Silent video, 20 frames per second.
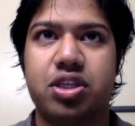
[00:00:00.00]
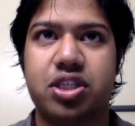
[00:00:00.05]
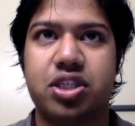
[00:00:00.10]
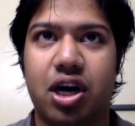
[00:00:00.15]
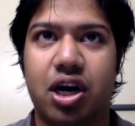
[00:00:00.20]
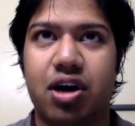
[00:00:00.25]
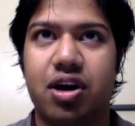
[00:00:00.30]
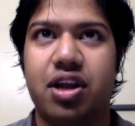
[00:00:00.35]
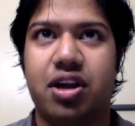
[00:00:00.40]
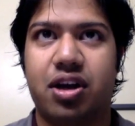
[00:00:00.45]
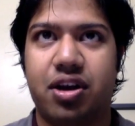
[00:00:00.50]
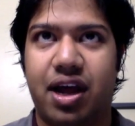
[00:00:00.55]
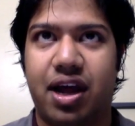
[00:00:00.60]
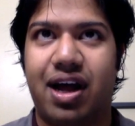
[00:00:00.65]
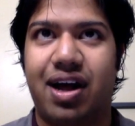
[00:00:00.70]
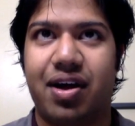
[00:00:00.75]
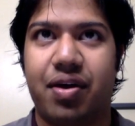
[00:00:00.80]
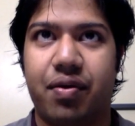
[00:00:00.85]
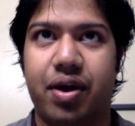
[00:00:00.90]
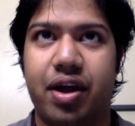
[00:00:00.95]
starting on
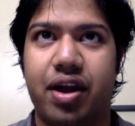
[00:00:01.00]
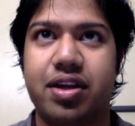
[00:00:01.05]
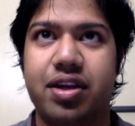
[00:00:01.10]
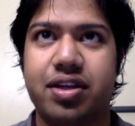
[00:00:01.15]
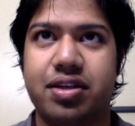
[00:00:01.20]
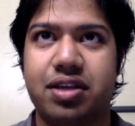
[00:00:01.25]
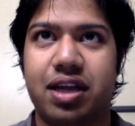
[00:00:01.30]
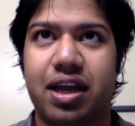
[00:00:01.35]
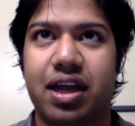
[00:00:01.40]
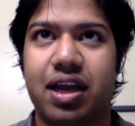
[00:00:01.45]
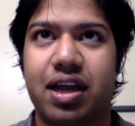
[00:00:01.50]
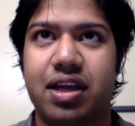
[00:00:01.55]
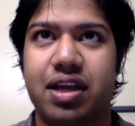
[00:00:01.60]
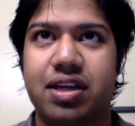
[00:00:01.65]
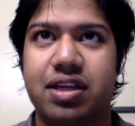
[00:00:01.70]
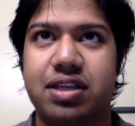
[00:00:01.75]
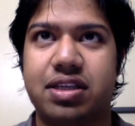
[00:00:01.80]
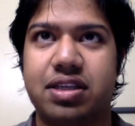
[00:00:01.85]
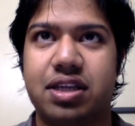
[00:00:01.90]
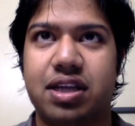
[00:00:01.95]
Algorand,
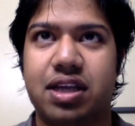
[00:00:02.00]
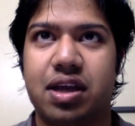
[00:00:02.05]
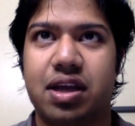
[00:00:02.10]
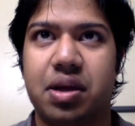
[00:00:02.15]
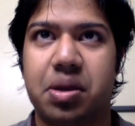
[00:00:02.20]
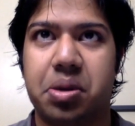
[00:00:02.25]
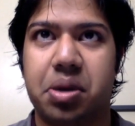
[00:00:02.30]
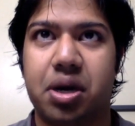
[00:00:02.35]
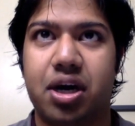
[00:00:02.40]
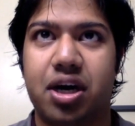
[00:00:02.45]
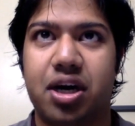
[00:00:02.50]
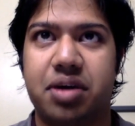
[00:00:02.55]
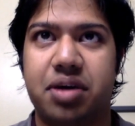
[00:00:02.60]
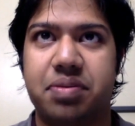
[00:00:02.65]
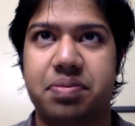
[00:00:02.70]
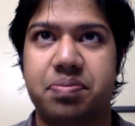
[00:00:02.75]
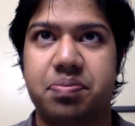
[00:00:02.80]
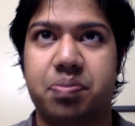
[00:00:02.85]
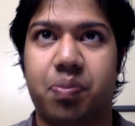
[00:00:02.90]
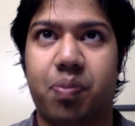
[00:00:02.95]
and
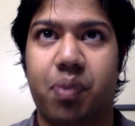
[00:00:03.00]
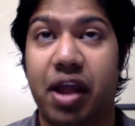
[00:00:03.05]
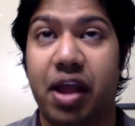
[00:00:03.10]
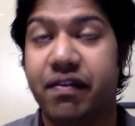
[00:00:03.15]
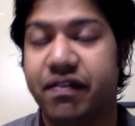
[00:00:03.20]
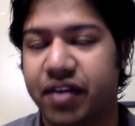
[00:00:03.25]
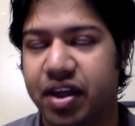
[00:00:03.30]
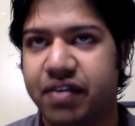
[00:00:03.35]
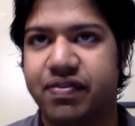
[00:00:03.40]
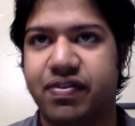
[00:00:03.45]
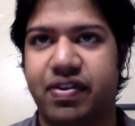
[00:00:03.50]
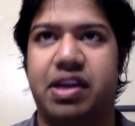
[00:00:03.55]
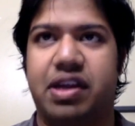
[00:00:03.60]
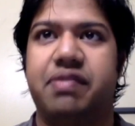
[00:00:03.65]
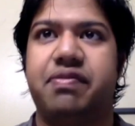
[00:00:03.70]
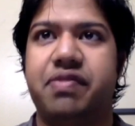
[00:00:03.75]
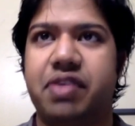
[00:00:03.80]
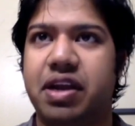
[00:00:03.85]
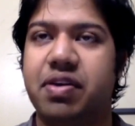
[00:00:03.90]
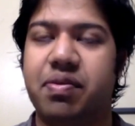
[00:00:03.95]
um, if, if
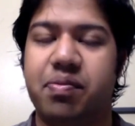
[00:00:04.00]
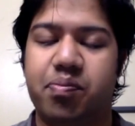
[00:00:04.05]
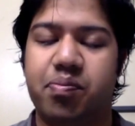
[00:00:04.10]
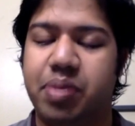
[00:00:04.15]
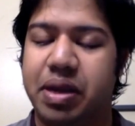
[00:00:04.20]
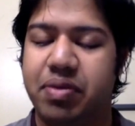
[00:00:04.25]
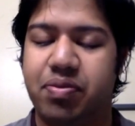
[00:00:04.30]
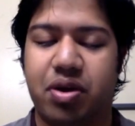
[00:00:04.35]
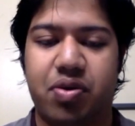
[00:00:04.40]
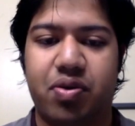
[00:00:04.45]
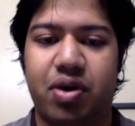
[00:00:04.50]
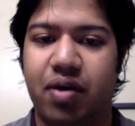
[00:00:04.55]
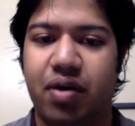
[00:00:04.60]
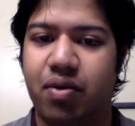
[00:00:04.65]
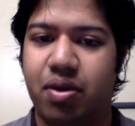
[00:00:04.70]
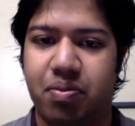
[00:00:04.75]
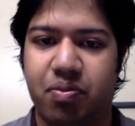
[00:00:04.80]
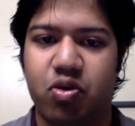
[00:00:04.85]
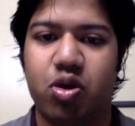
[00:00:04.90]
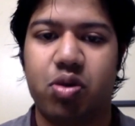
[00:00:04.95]
if it be required,
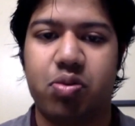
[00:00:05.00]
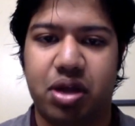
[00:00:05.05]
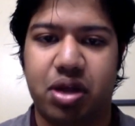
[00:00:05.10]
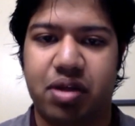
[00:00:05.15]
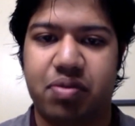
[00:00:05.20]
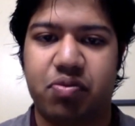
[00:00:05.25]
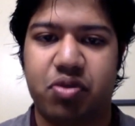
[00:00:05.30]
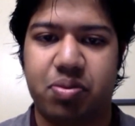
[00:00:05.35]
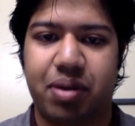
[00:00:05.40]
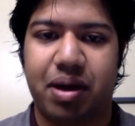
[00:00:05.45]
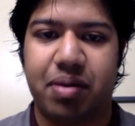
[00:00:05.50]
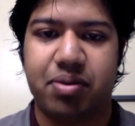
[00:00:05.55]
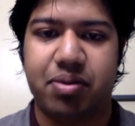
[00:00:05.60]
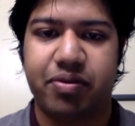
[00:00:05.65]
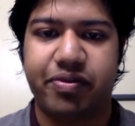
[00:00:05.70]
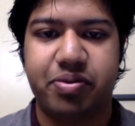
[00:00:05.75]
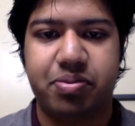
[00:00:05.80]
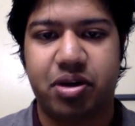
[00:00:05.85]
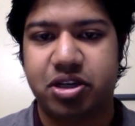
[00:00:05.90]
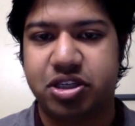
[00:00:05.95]
we will we might move
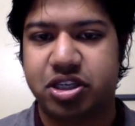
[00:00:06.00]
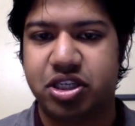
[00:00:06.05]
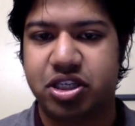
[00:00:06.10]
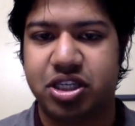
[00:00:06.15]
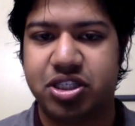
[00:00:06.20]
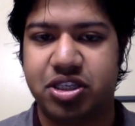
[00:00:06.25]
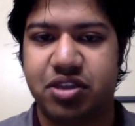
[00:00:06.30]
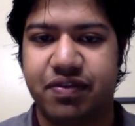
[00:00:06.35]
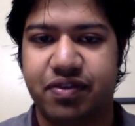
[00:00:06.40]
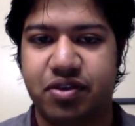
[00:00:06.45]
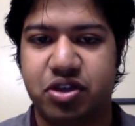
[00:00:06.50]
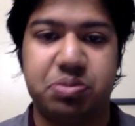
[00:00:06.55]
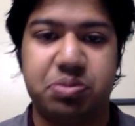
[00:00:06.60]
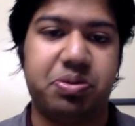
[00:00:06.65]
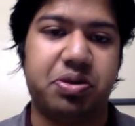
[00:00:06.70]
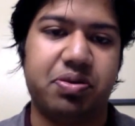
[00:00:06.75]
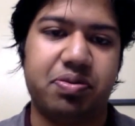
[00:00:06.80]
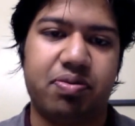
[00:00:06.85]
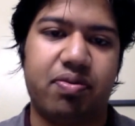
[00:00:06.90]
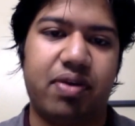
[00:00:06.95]
to multi chains in the future.
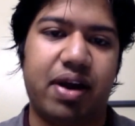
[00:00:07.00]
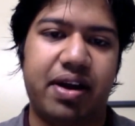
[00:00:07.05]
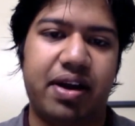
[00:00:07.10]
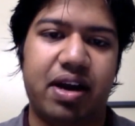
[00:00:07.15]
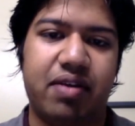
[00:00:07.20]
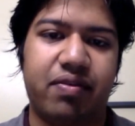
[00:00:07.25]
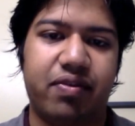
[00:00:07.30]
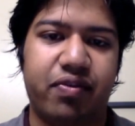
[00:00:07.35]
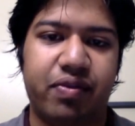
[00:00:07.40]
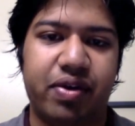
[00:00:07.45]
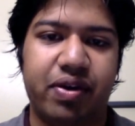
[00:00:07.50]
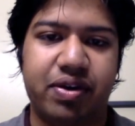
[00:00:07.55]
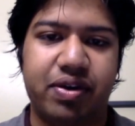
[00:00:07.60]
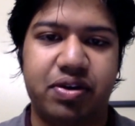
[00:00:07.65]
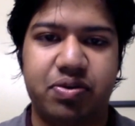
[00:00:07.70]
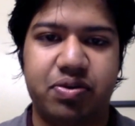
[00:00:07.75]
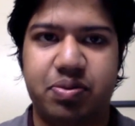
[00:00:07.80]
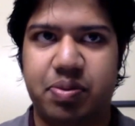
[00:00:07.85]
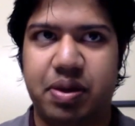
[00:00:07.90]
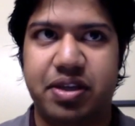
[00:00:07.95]
But right now, we're
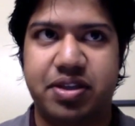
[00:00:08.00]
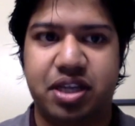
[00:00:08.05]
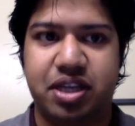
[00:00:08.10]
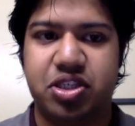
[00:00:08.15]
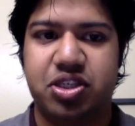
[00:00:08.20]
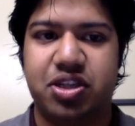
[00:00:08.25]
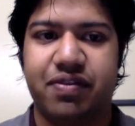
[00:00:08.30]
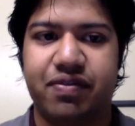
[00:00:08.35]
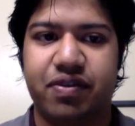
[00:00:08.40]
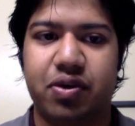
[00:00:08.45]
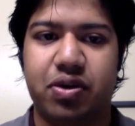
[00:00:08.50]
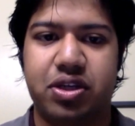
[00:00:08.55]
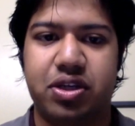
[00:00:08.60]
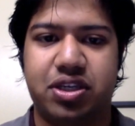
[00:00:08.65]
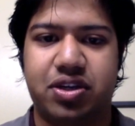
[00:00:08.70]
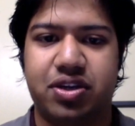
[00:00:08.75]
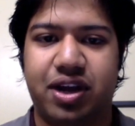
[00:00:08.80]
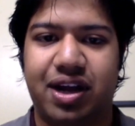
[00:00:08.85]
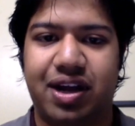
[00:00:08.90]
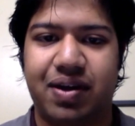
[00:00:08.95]
essentially
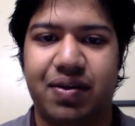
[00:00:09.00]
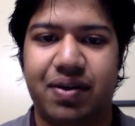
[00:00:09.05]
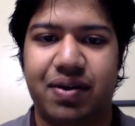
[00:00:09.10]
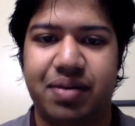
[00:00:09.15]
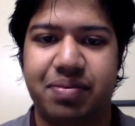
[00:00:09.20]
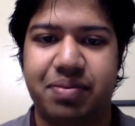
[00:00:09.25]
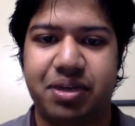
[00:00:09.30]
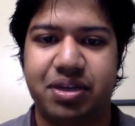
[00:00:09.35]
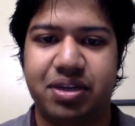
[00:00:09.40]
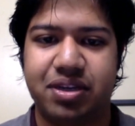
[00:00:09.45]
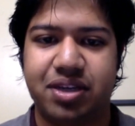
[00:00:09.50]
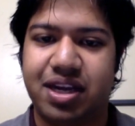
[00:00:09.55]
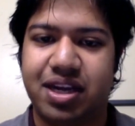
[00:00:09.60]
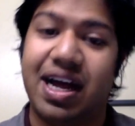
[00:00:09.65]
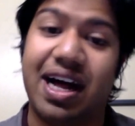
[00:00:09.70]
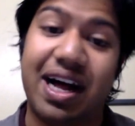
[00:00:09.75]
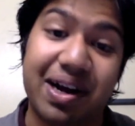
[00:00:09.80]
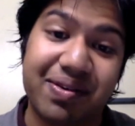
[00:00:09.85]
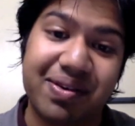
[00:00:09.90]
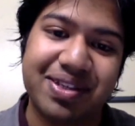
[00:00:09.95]
focusing on Algorand because hey,
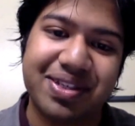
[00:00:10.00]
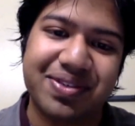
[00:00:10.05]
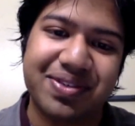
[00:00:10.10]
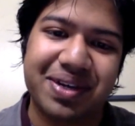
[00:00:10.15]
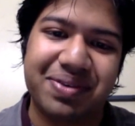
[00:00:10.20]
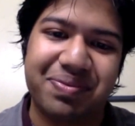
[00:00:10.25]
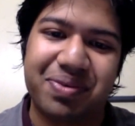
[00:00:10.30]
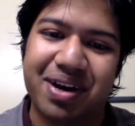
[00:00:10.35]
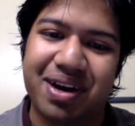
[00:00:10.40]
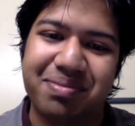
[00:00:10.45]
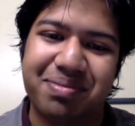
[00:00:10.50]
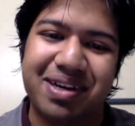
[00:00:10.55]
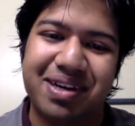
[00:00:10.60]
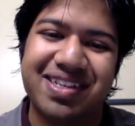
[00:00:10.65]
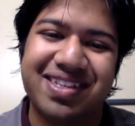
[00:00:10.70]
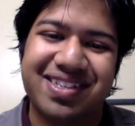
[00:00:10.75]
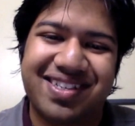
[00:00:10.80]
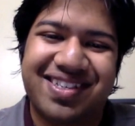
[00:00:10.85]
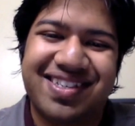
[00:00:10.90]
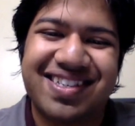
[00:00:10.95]
Algorand's great. We're not
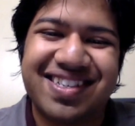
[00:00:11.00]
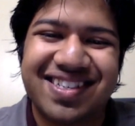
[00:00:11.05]
biased.